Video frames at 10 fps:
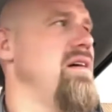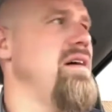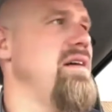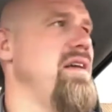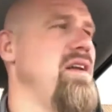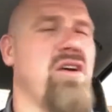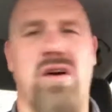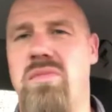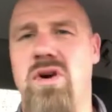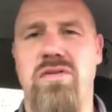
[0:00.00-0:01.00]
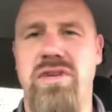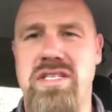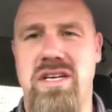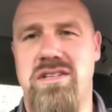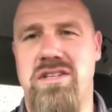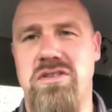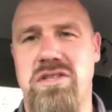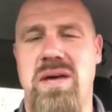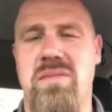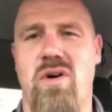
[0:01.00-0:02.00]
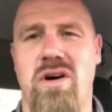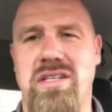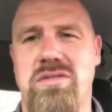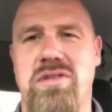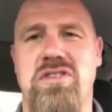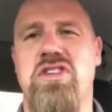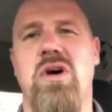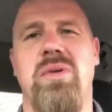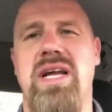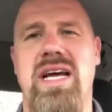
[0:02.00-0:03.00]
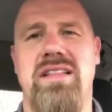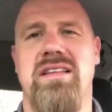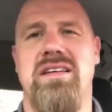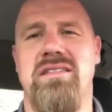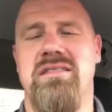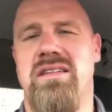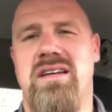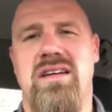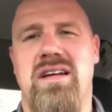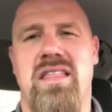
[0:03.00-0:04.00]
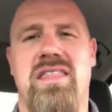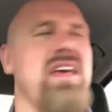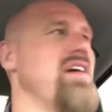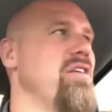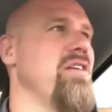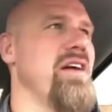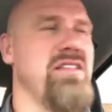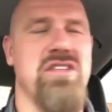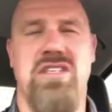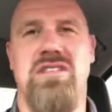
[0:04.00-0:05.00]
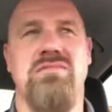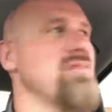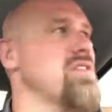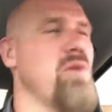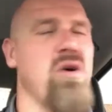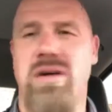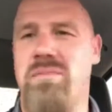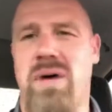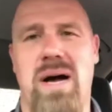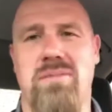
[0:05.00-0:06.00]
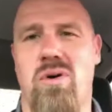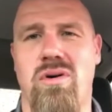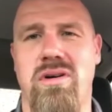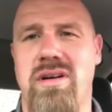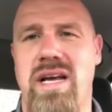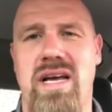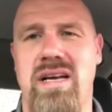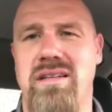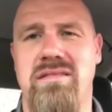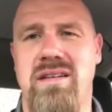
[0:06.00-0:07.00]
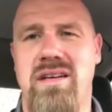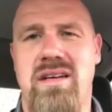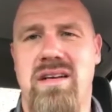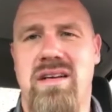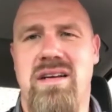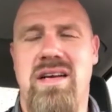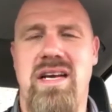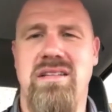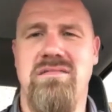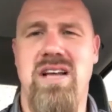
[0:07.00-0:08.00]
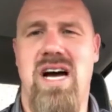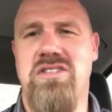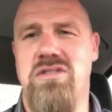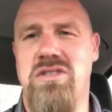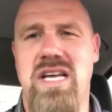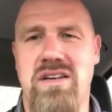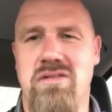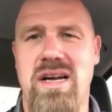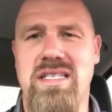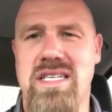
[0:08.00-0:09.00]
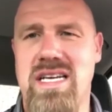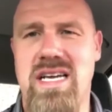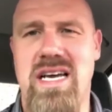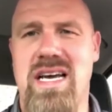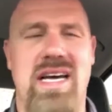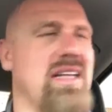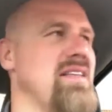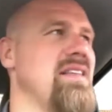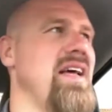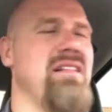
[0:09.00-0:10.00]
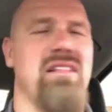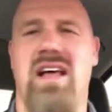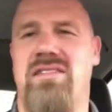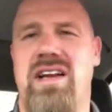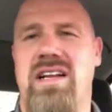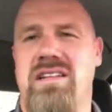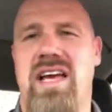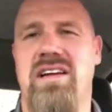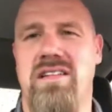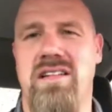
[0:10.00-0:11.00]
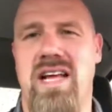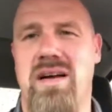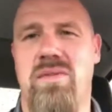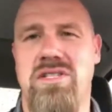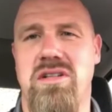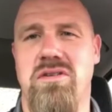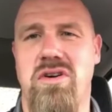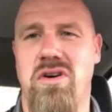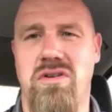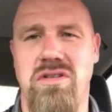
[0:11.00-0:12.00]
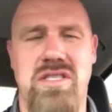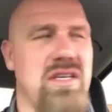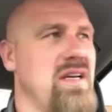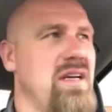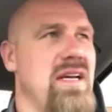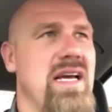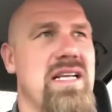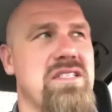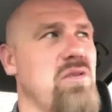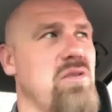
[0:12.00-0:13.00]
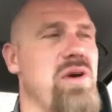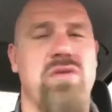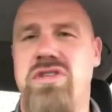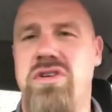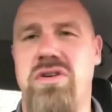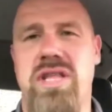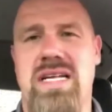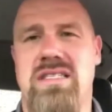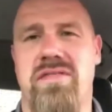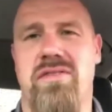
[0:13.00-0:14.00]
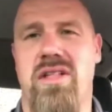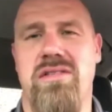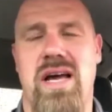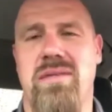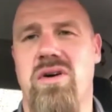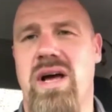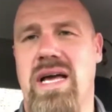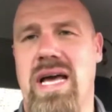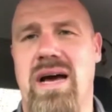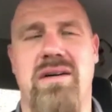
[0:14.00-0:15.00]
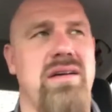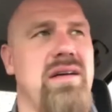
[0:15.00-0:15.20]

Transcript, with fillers: uh, you know go to movies on tuesday mornings when there's nobody at the theater and just smoking popcorn and and nachos like crazy and and loving and giggling like a bunch of little girls and so we would do that stuff all the time go hang out